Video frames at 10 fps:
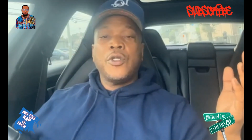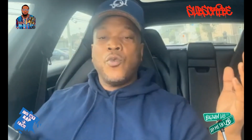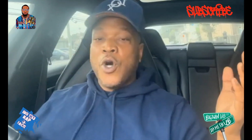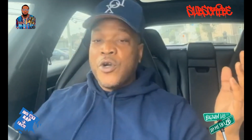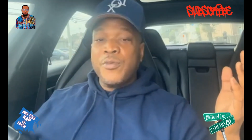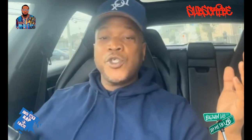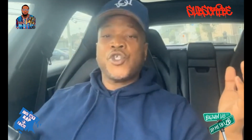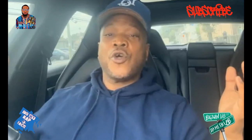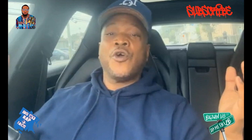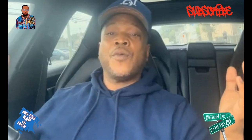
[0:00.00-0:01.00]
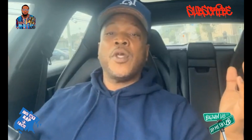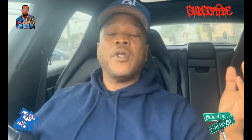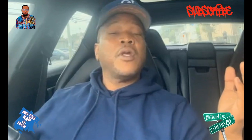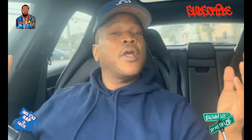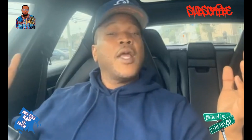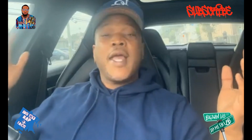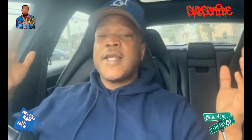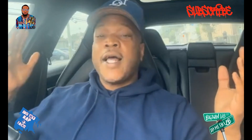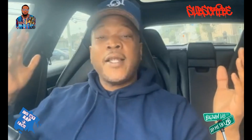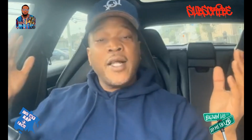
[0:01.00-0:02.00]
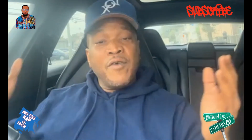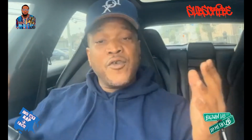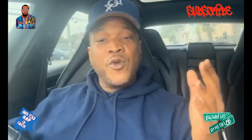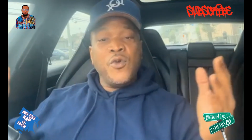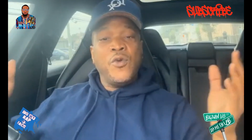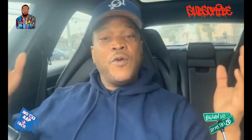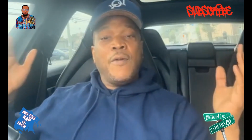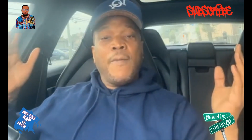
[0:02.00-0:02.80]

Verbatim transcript: You're welcome to join me. And I love you.